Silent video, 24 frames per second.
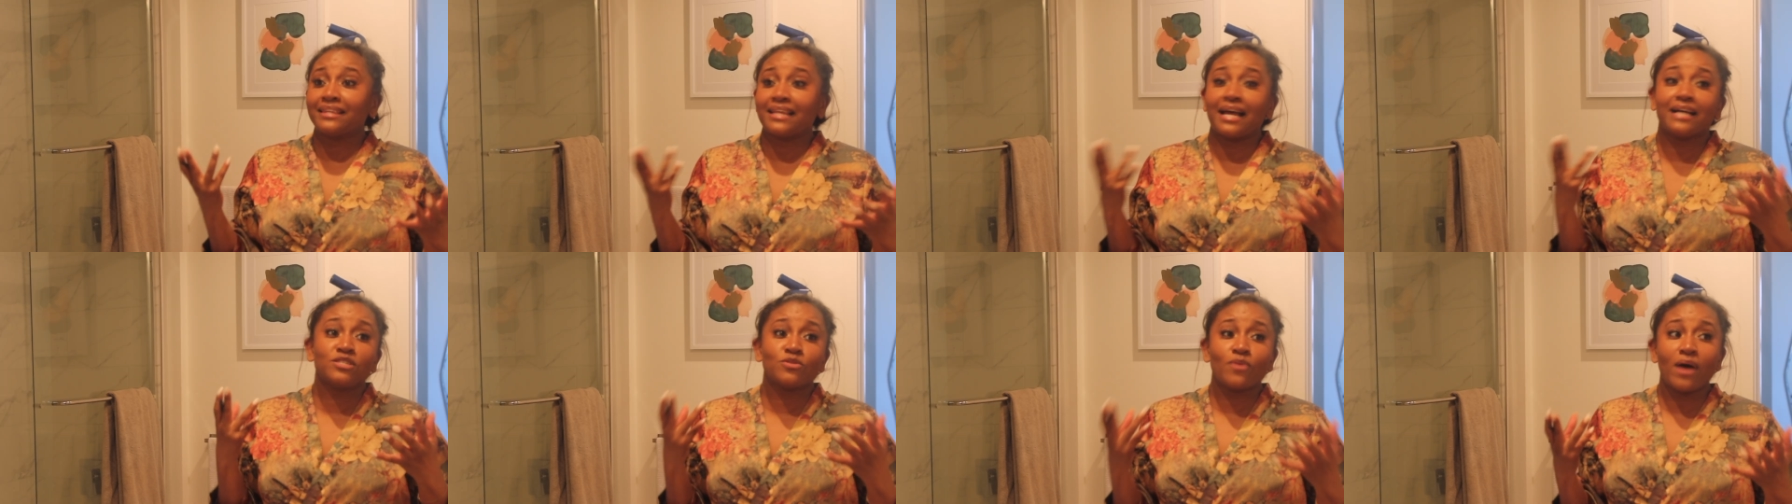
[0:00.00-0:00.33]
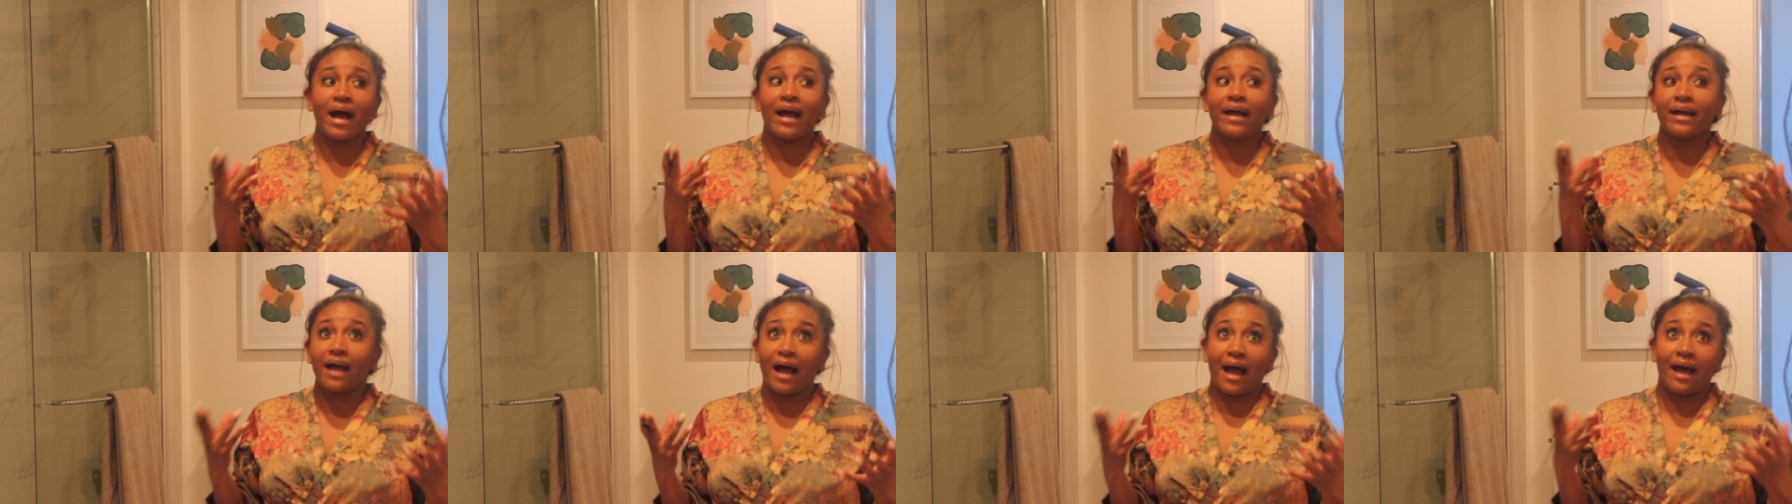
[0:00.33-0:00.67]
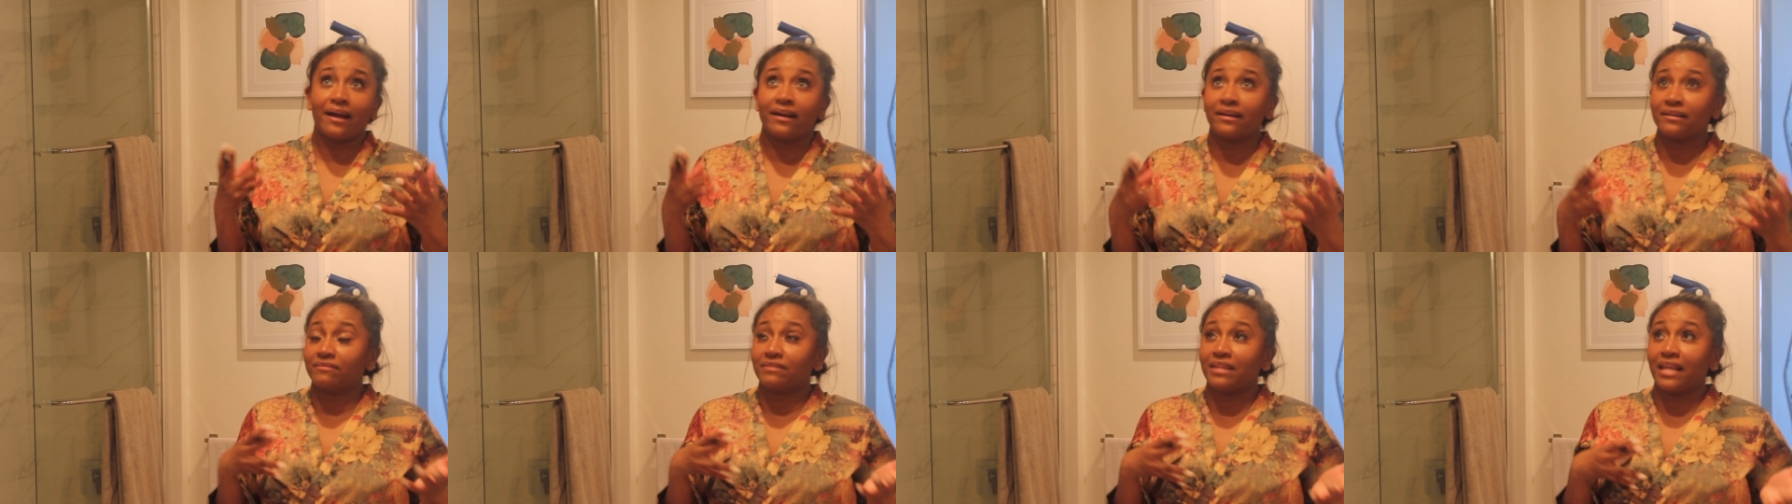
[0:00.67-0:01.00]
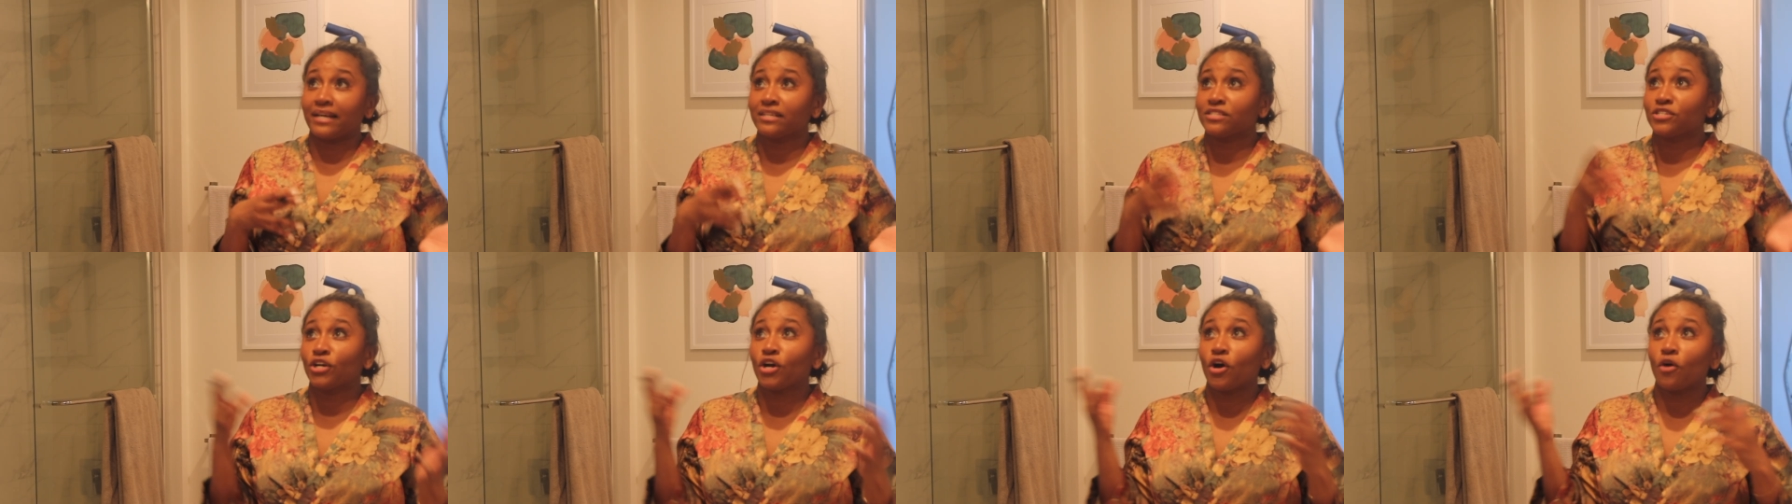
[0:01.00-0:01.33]
that's why I
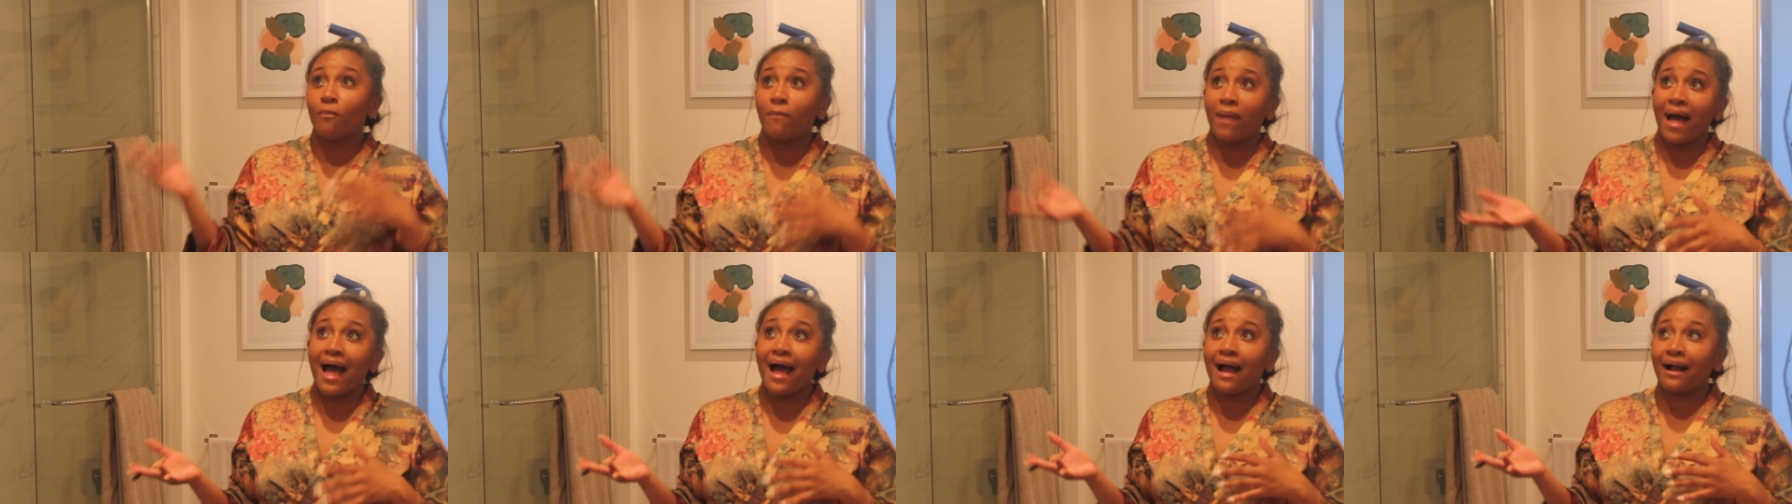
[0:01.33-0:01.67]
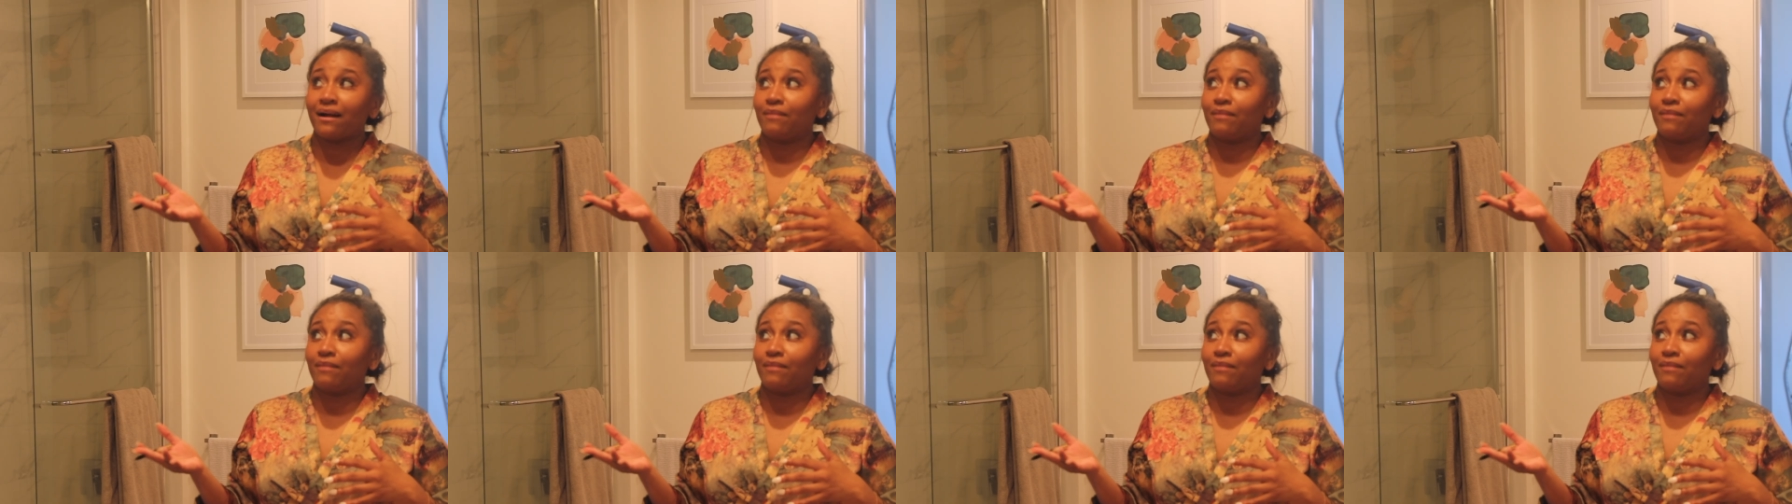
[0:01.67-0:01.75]
like to go back.